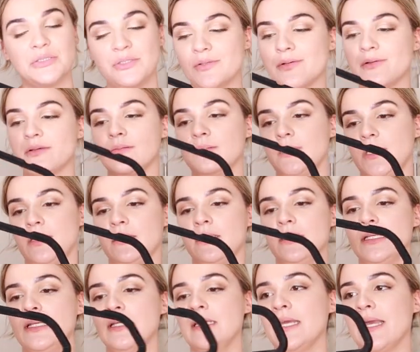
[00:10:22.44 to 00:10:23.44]
you know what I mean?
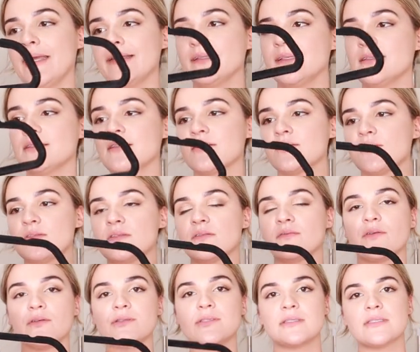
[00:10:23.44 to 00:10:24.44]
And this is also
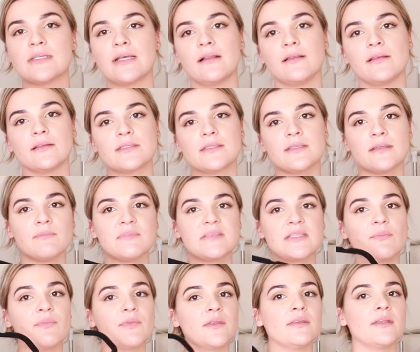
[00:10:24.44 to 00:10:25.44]
versatile. It's
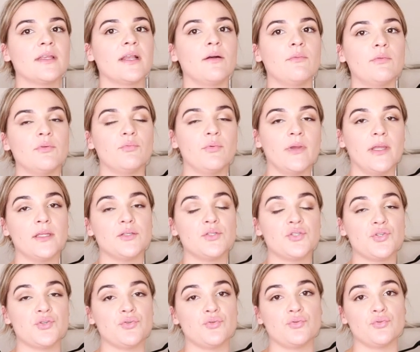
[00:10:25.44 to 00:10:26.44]
something that I would wear
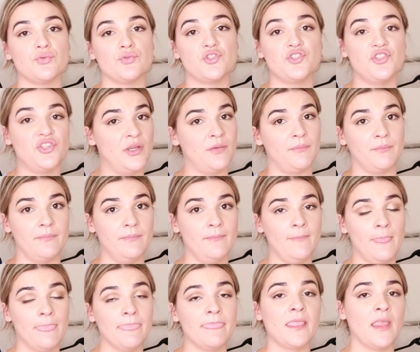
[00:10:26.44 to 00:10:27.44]
to
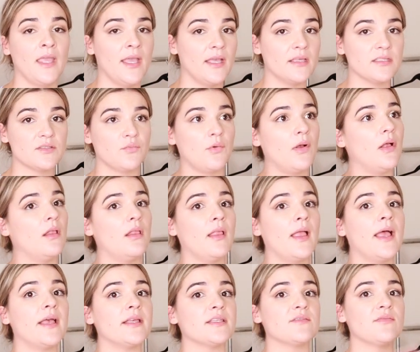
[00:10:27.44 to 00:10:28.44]
gym as well
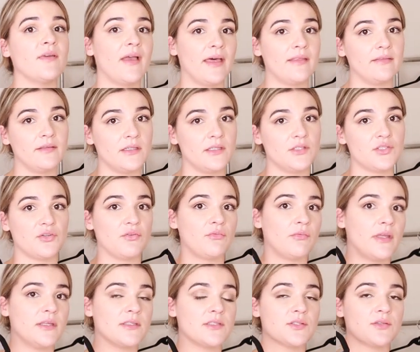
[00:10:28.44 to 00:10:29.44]
as for athleisure
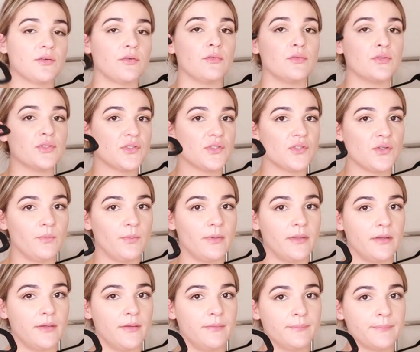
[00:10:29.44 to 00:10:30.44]
wear. So
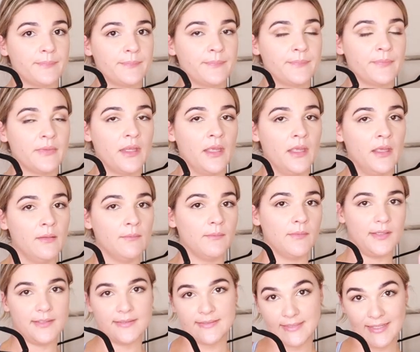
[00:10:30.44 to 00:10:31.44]
super,
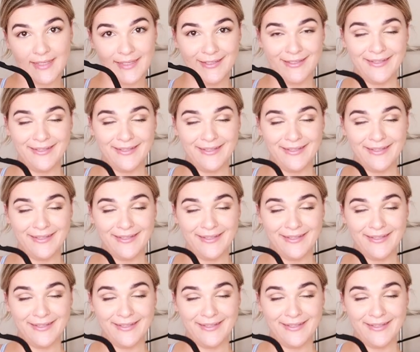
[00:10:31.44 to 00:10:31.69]
I'm gonna say it